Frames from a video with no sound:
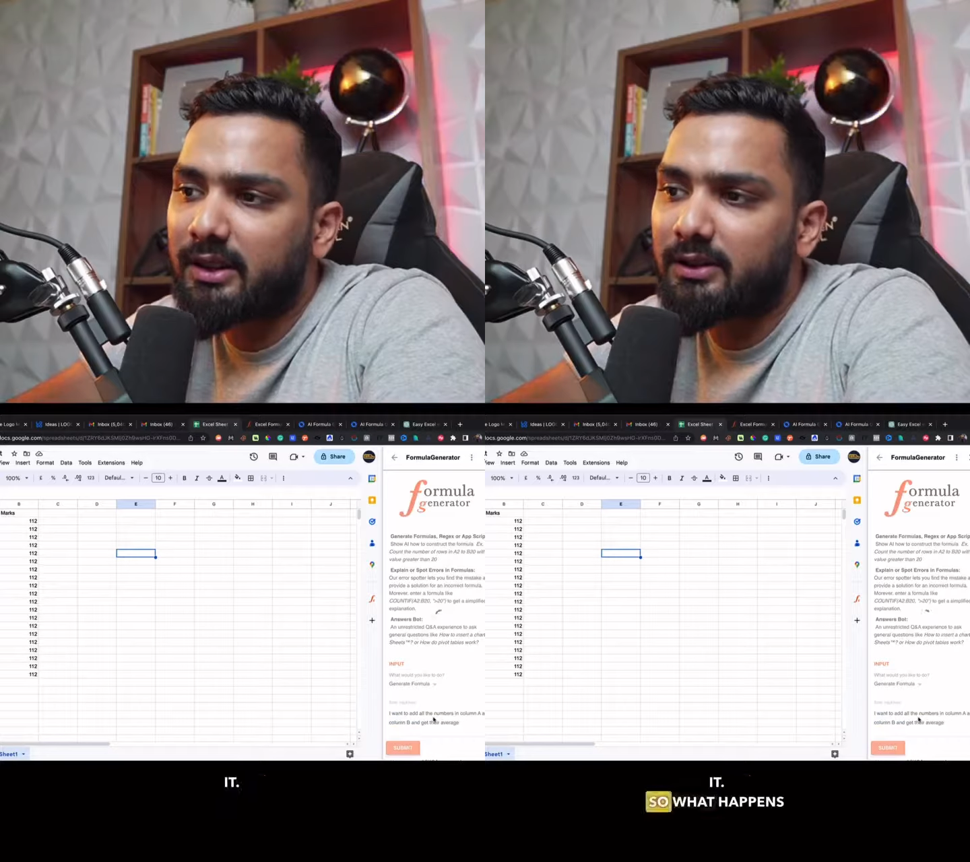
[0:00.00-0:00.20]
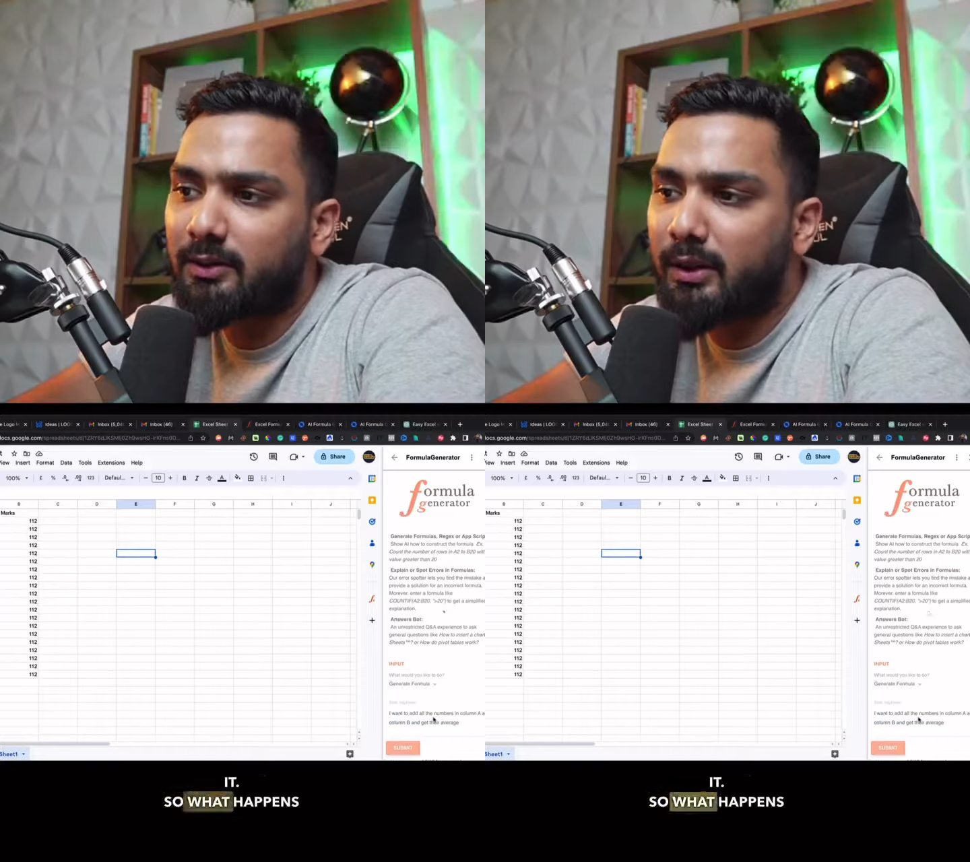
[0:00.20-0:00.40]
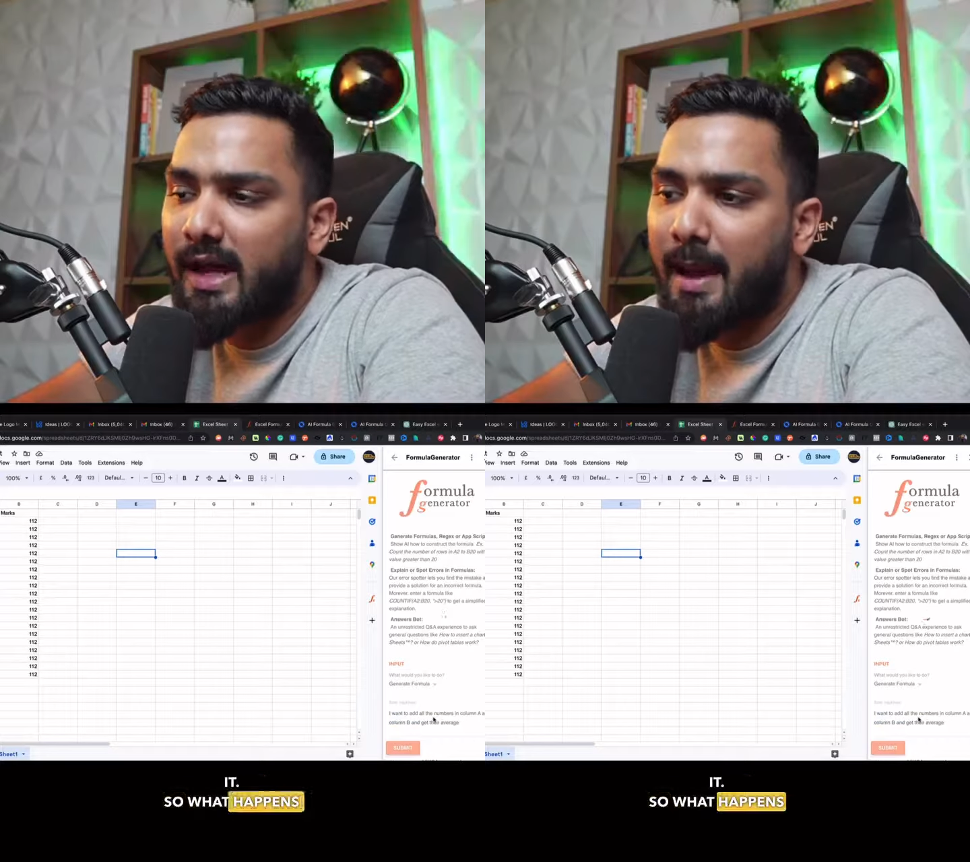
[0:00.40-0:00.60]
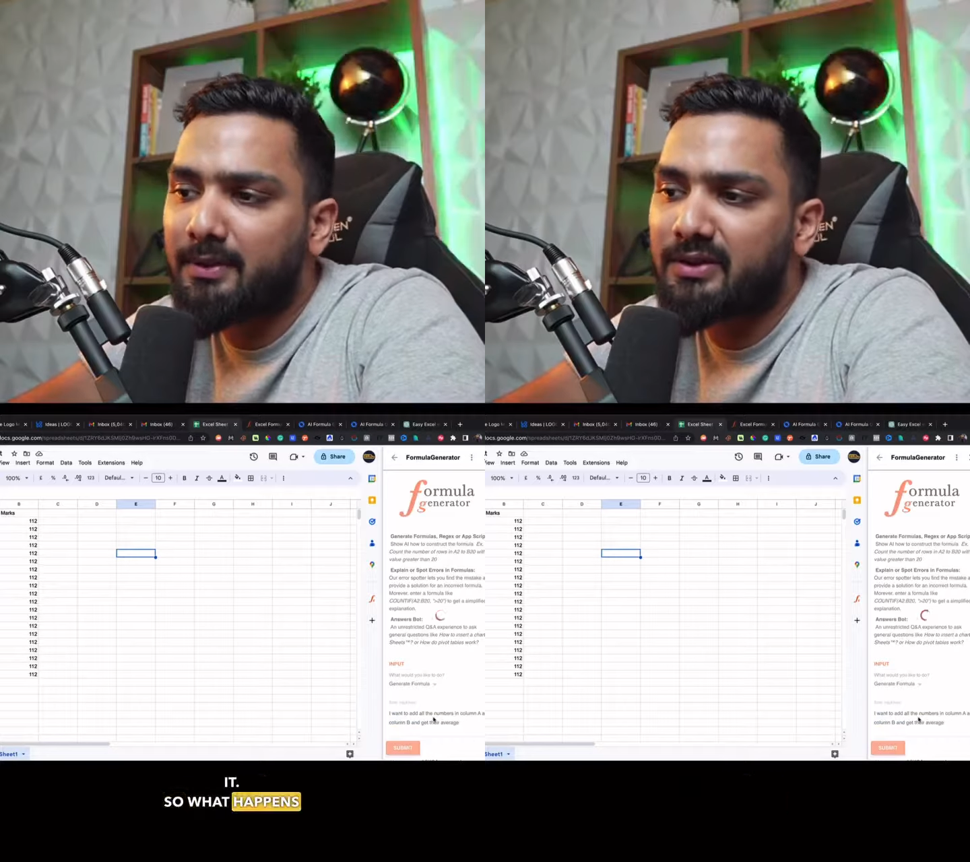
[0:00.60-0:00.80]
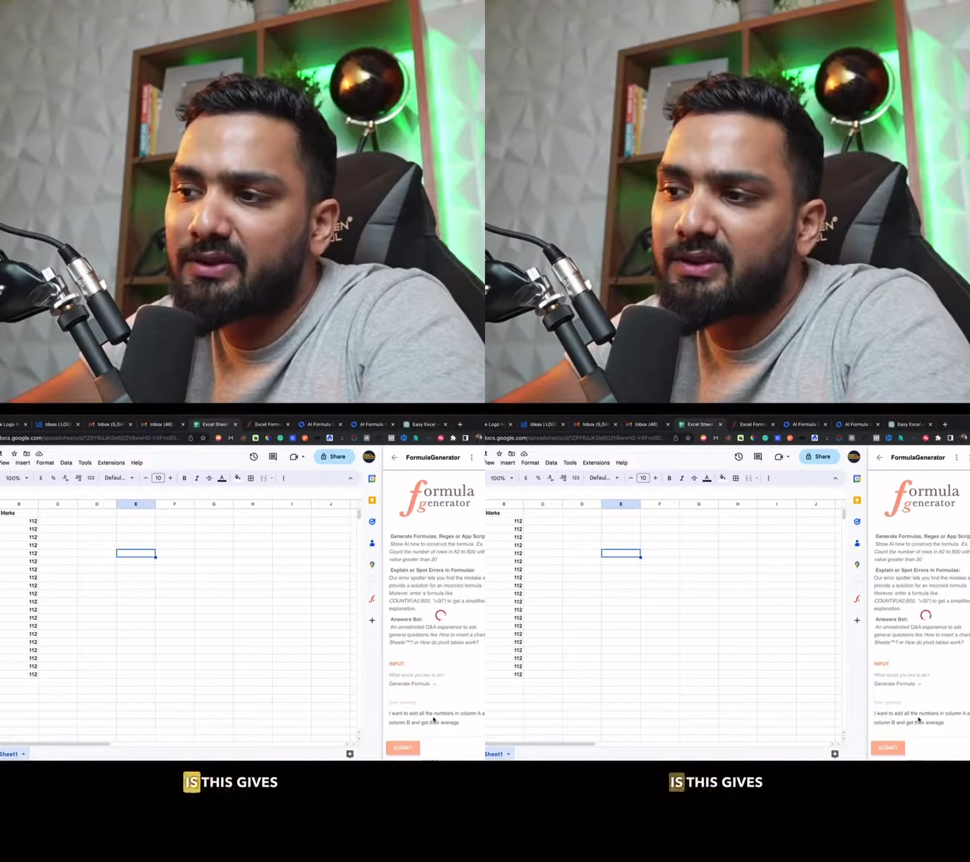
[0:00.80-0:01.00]
So what
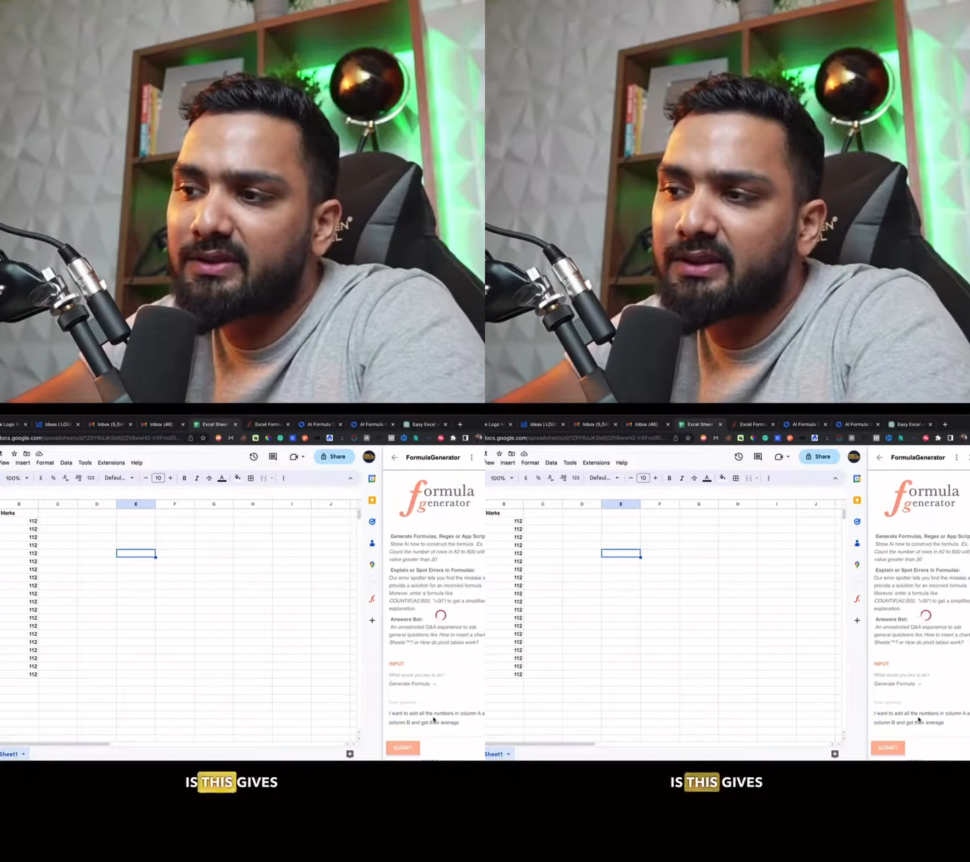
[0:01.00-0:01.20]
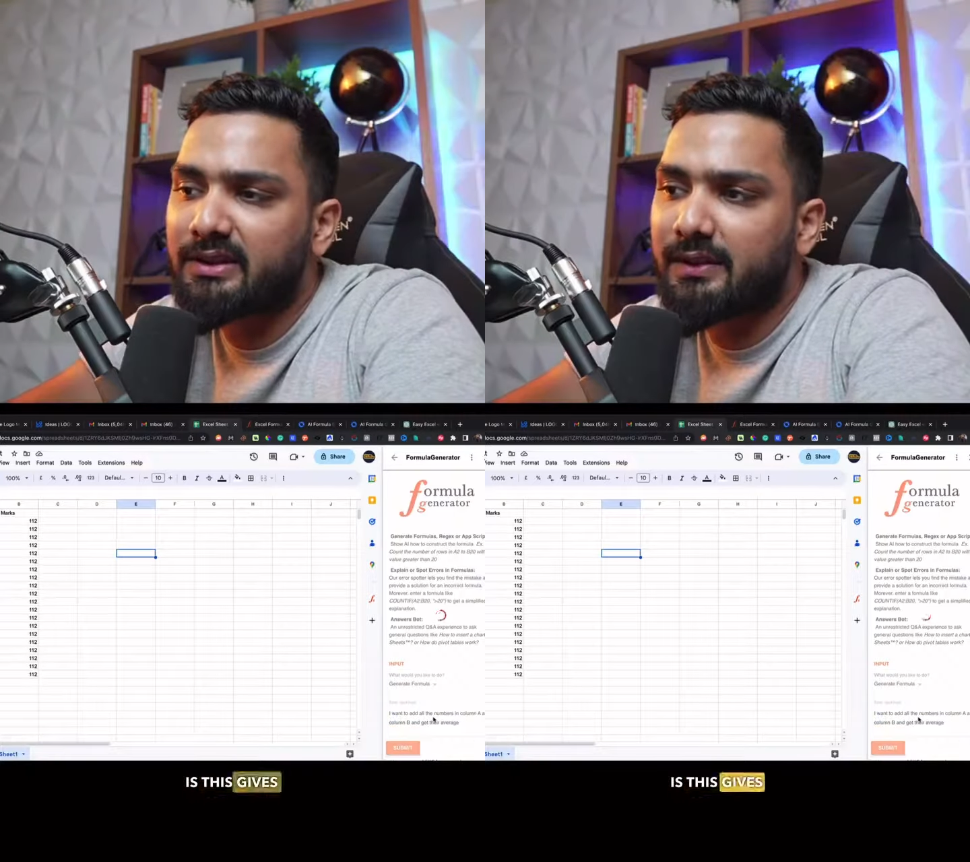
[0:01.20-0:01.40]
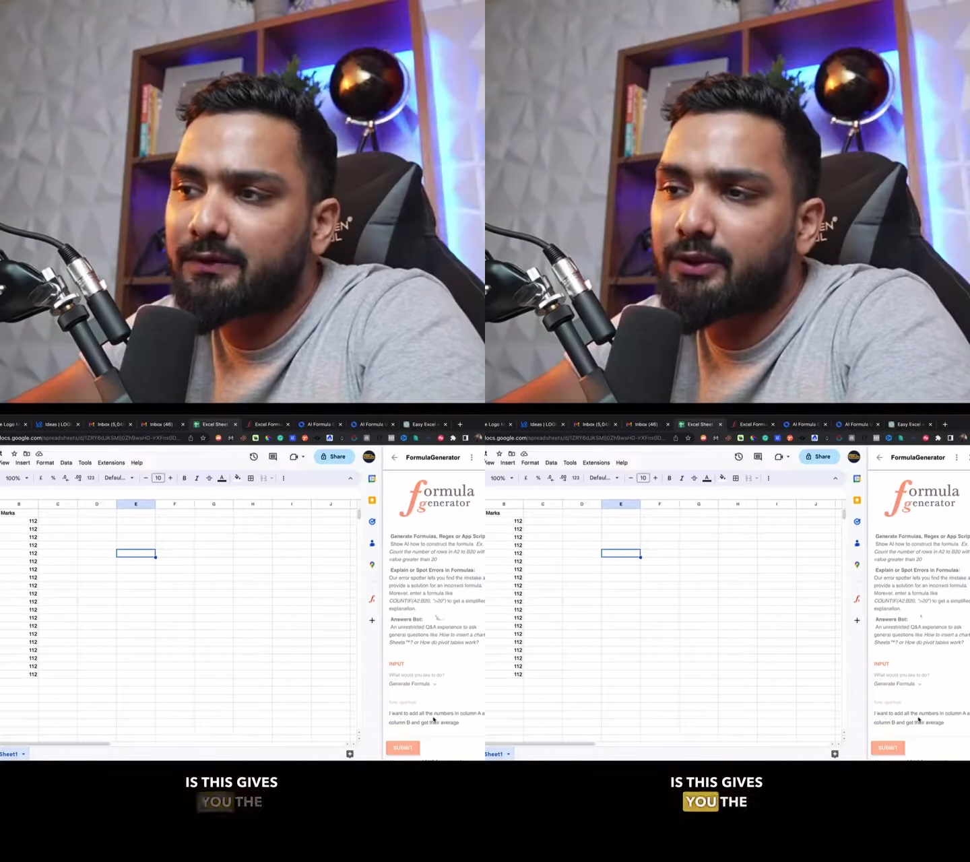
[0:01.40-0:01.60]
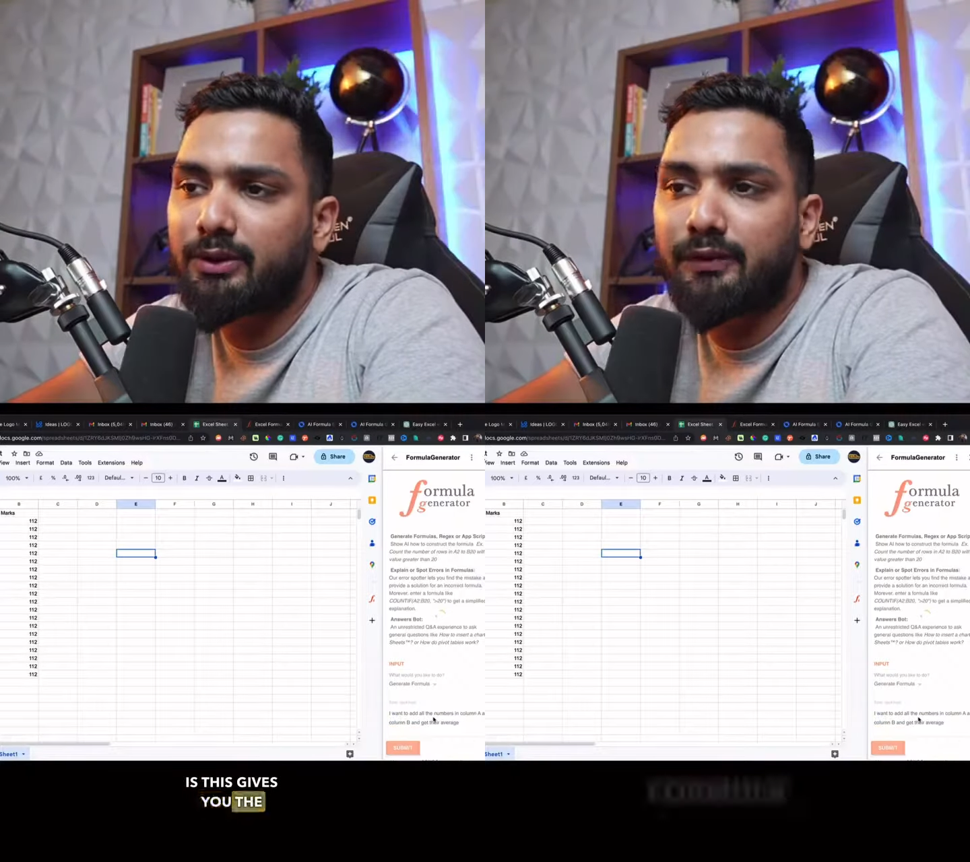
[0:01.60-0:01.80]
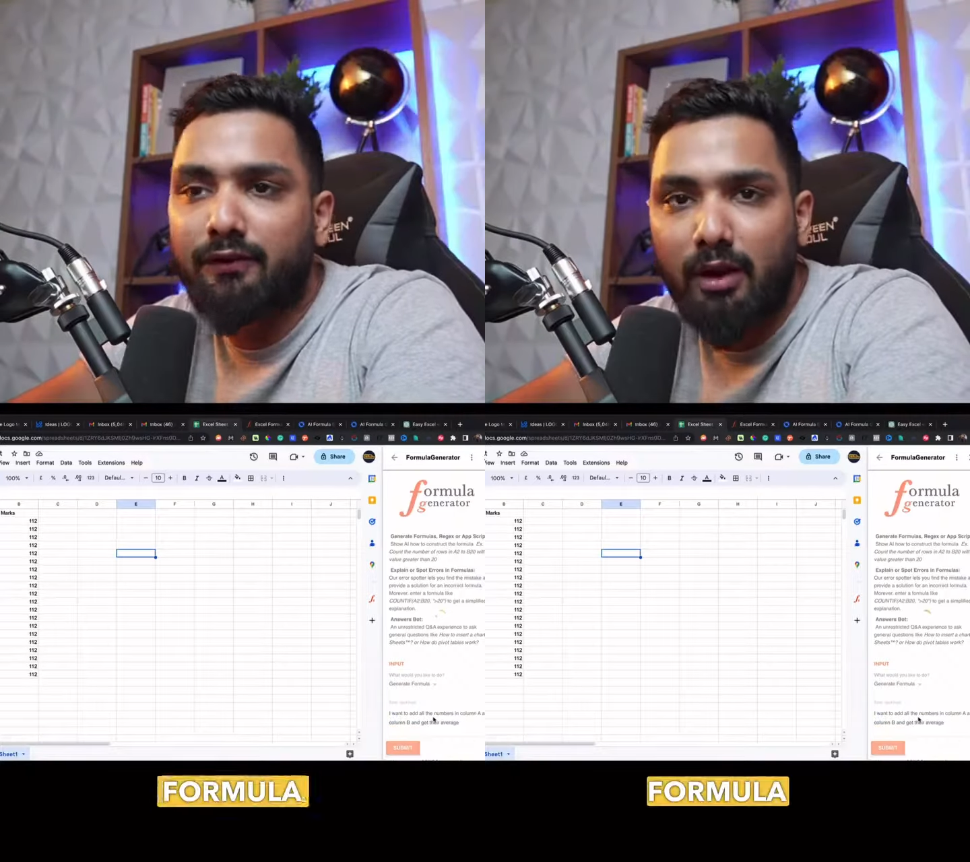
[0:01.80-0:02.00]
happens is this gives you
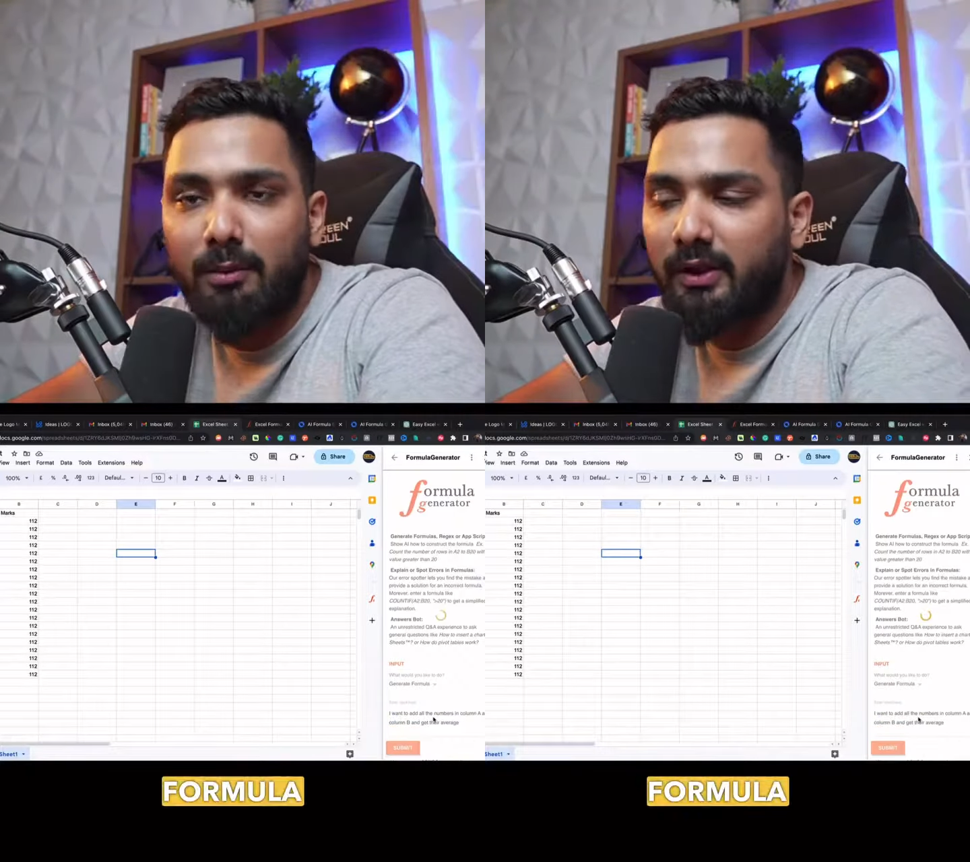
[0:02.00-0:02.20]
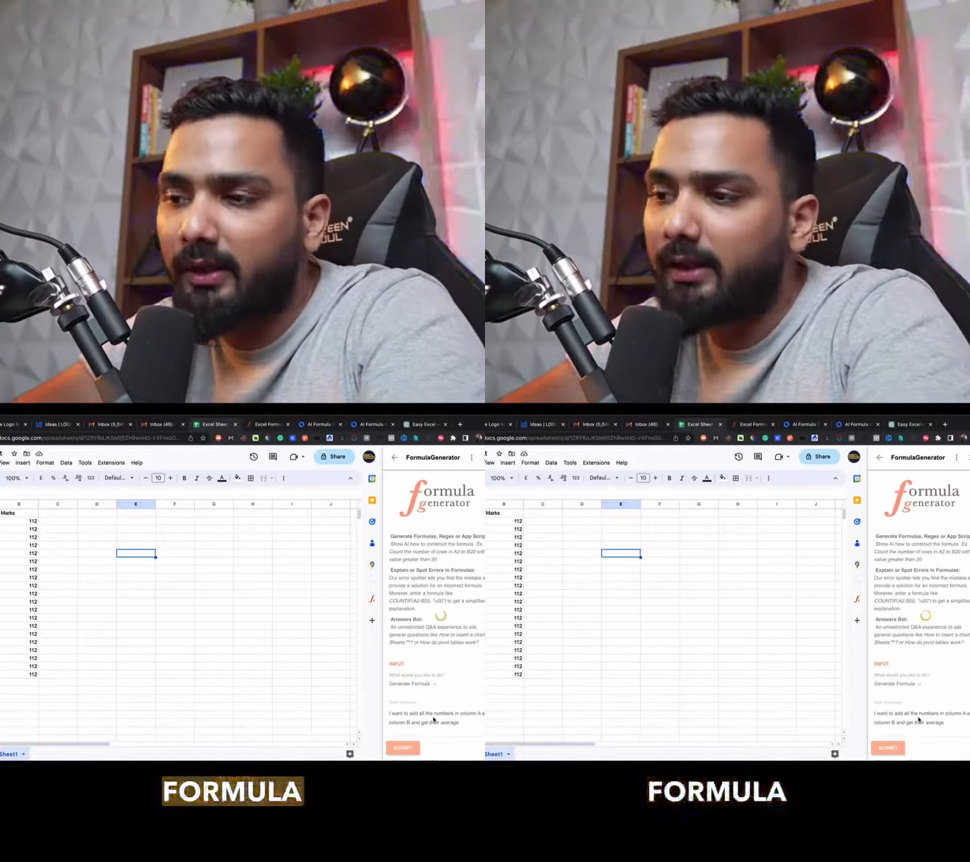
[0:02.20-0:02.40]
the formula,